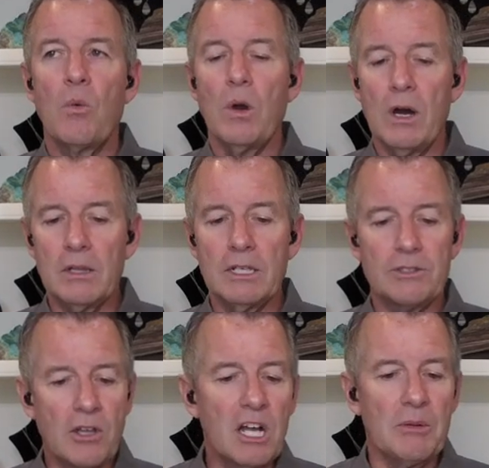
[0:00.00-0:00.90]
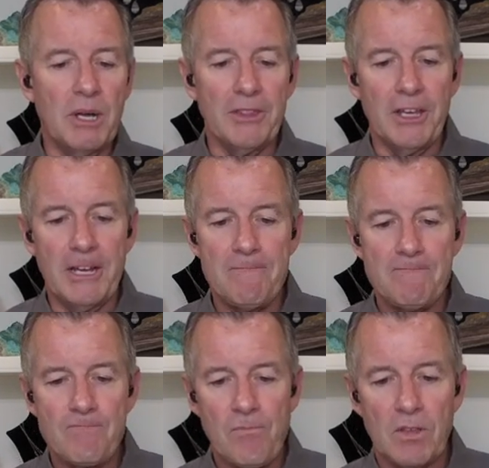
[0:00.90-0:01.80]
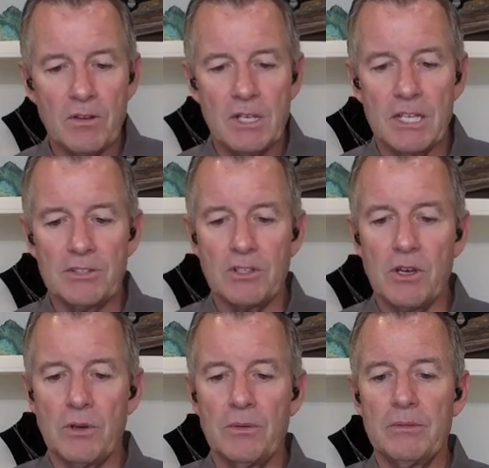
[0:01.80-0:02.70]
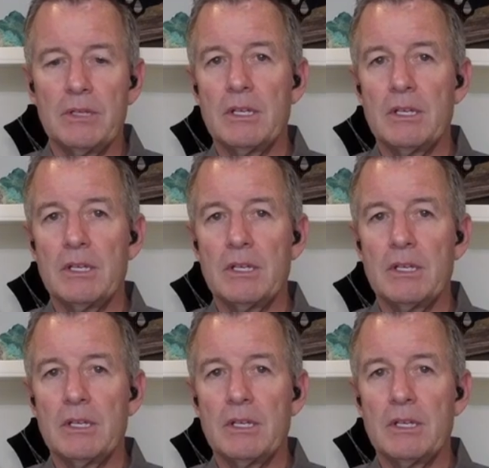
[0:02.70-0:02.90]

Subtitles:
Well, let's talk about that. Okay, so